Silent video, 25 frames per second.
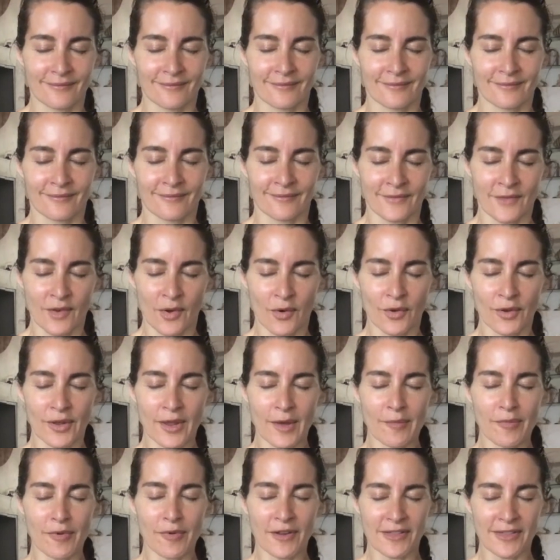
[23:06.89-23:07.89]
And hold
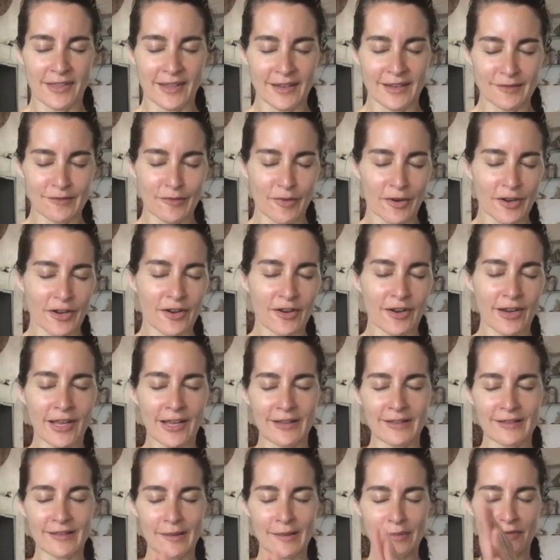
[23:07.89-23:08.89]
that breath in. Bring your
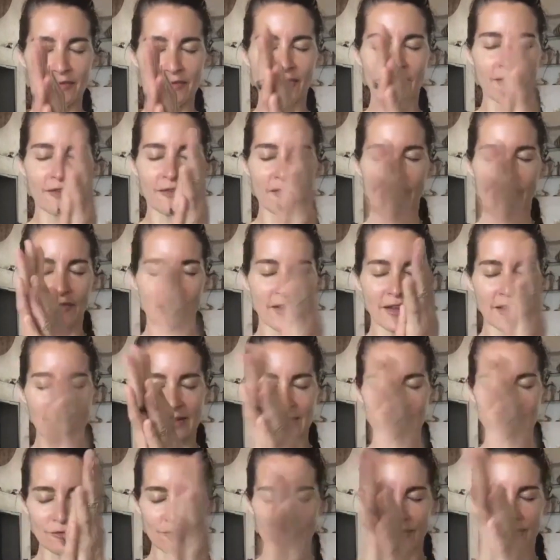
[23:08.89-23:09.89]
hands up in front of your face
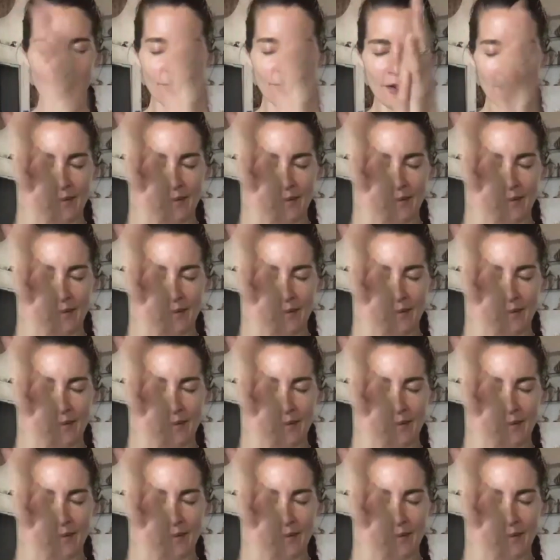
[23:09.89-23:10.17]
and rub